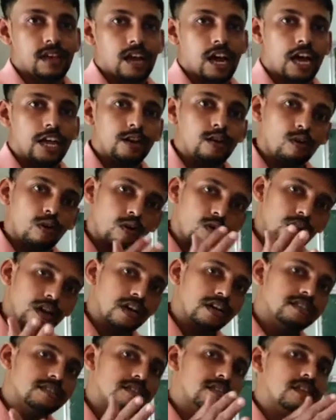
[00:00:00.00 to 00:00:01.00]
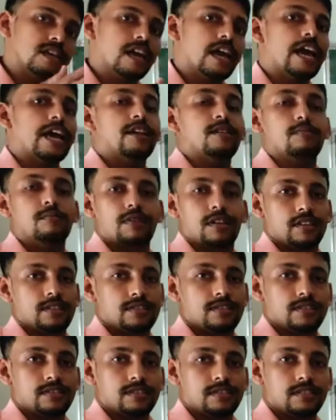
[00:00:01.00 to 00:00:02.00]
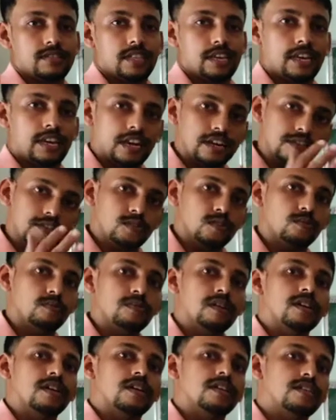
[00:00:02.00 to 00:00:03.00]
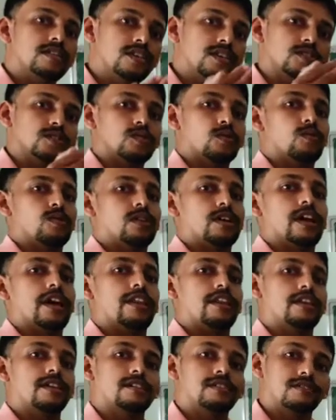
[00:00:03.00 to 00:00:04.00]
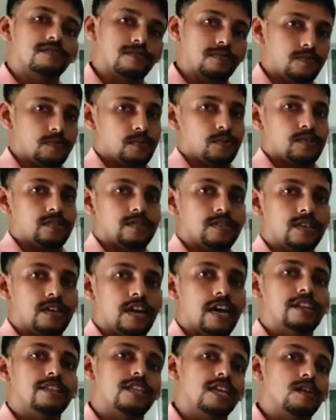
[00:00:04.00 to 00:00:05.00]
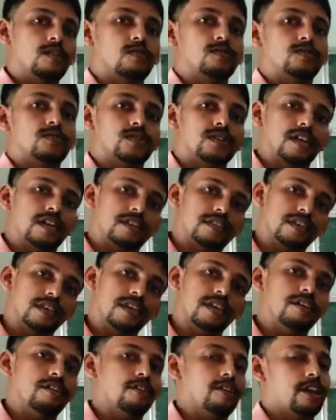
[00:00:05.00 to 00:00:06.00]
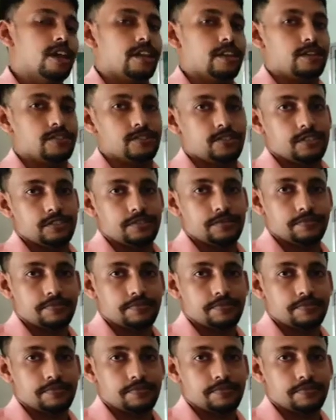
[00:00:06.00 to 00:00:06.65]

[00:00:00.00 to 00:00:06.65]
And all other animals, they consume this organic food and they also get the energy.